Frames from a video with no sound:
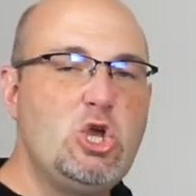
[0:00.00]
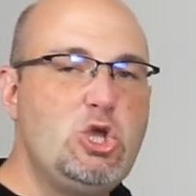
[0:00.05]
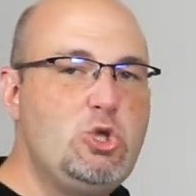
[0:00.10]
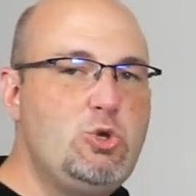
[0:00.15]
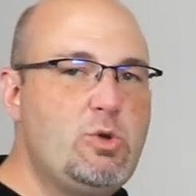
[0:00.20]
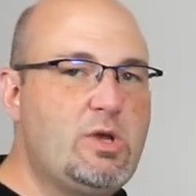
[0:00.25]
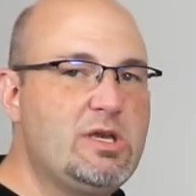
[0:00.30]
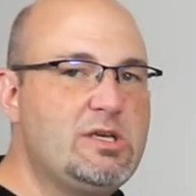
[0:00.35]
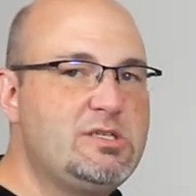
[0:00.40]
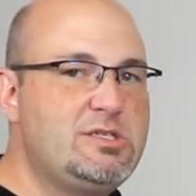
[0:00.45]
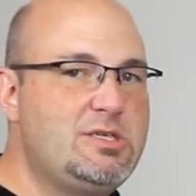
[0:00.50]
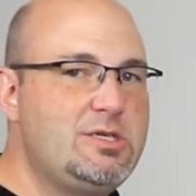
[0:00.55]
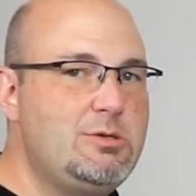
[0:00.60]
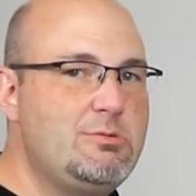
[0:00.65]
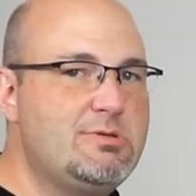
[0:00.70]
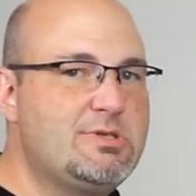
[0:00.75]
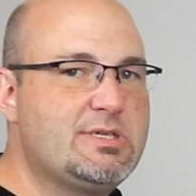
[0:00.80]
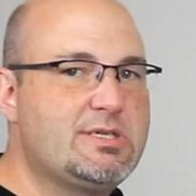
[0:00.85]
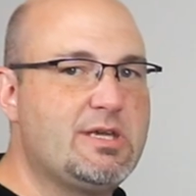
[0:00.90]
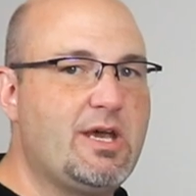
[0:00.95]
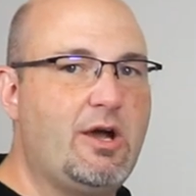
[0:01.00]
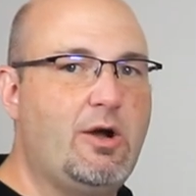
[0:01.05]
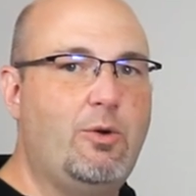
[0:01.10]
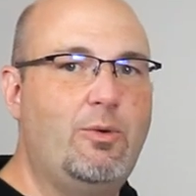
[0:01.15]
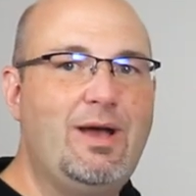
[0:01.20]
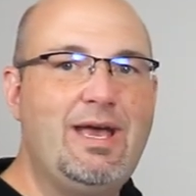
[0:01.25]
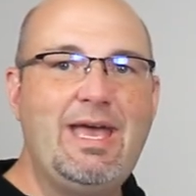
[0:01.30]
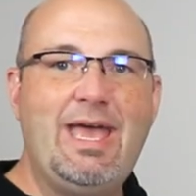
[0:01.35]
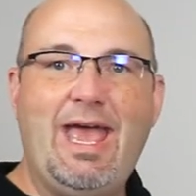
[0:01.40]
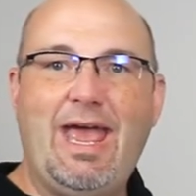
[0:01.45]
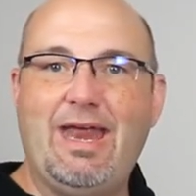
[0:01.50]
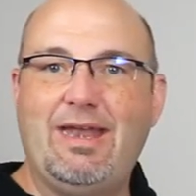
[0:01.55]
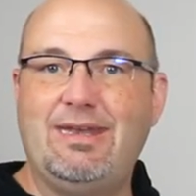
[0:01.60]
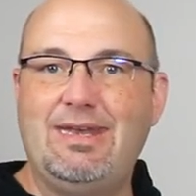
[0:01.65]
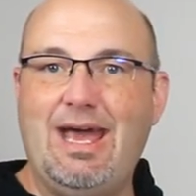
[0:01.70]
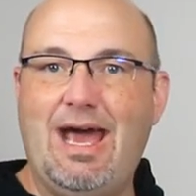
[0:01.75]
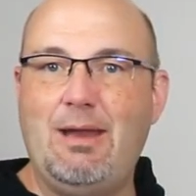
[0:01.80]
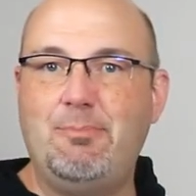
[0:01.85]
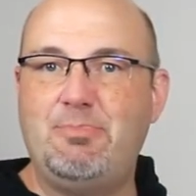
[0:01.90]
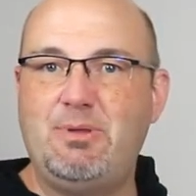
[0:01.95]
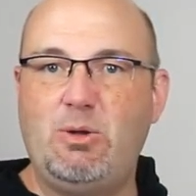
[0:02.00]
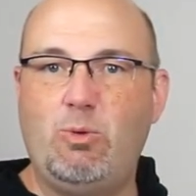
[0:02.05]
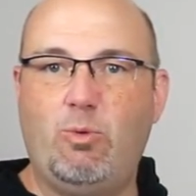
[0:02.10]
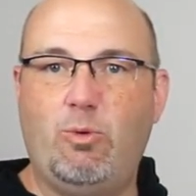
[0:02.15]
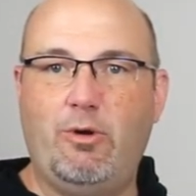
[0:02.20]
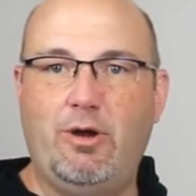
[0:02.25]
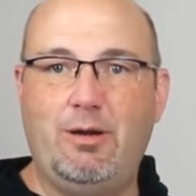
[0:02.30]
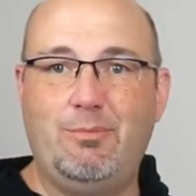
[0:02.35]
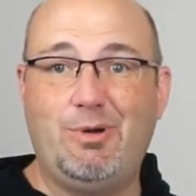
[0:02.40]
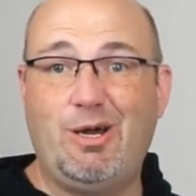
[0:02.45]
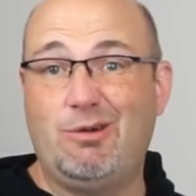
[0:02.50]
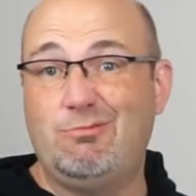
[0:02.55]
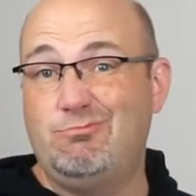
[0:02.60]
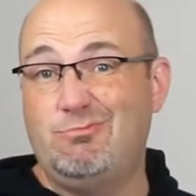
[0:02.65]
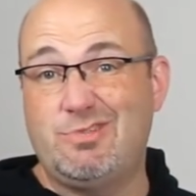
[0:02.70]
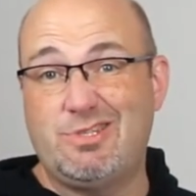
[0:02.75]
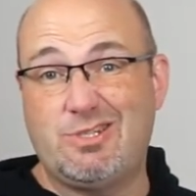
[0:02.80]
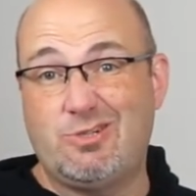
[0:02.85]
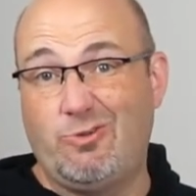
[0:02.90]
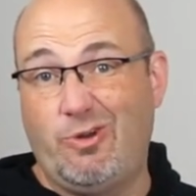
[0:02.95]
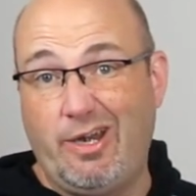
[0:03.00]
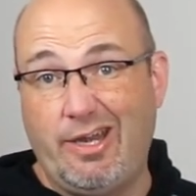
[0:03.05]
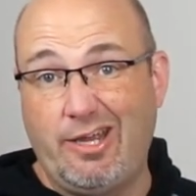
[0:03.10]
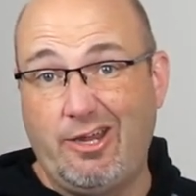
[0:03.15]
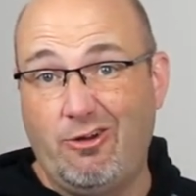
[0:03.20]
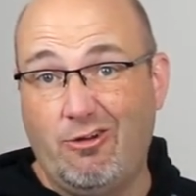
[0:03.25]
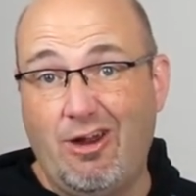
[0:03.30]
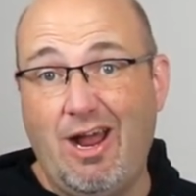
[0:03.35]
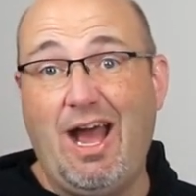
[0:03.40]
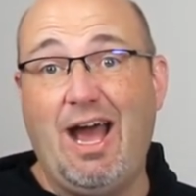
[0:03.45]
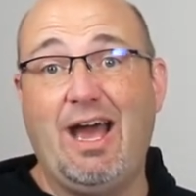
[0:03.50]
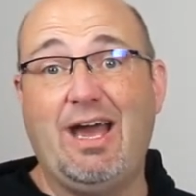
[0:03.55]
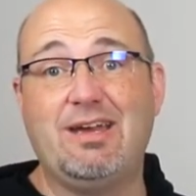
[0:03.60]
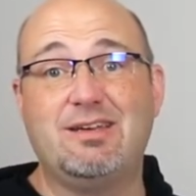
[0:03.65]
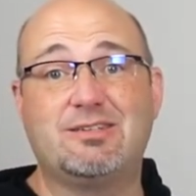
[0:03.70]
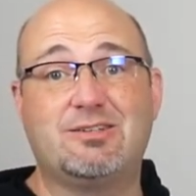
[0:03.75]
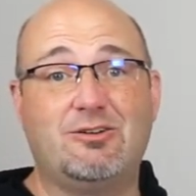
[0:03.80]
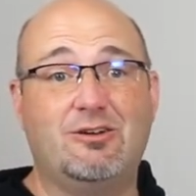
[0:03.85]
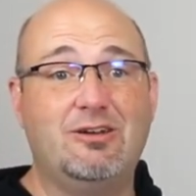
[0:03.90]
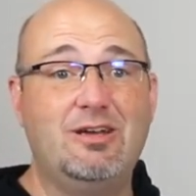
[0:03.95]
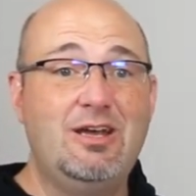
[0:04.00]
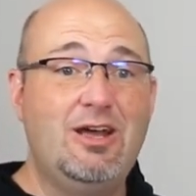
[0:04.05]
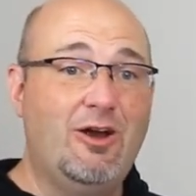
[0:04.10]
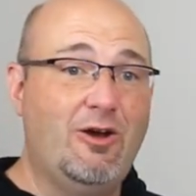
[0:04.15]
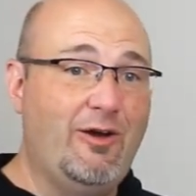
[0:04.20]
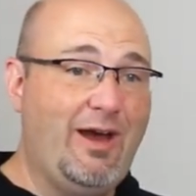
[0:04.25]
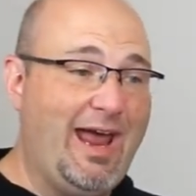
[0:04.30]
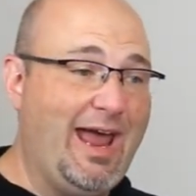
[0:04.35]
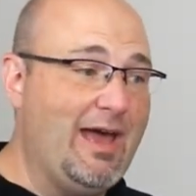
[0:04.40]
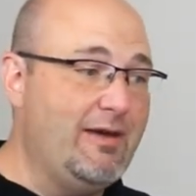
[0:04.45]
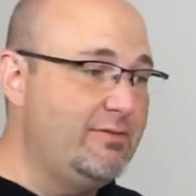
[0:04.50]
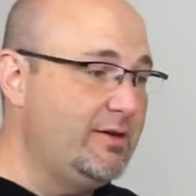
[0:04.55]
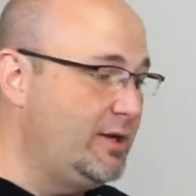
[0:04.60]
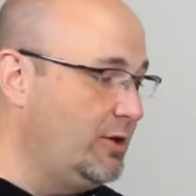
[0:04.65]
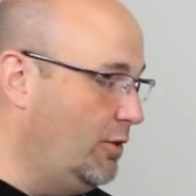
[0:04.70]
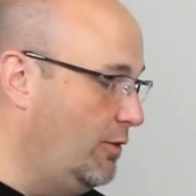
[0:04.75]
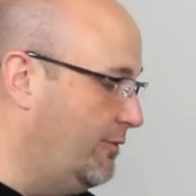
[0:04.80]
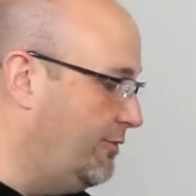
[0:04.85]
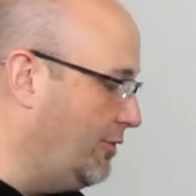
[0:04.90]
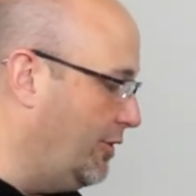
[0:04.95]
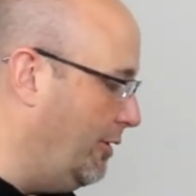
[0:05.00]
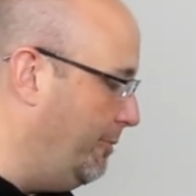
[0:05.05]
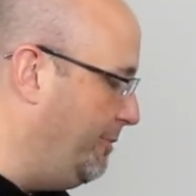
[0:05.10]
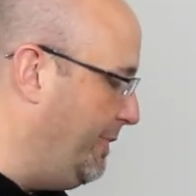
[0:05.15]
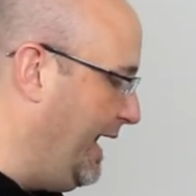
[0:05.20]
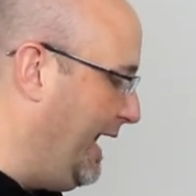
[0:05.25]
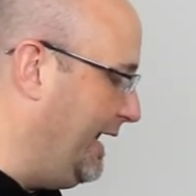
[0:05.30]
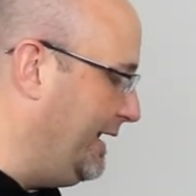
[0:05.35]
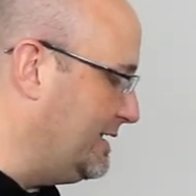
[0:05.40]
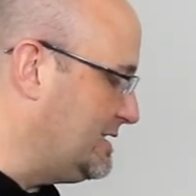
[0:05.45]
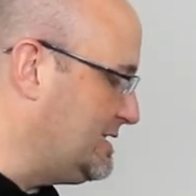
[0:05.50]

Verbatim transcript: you can do so and not be worried about straining your eyes or, or having an overall bad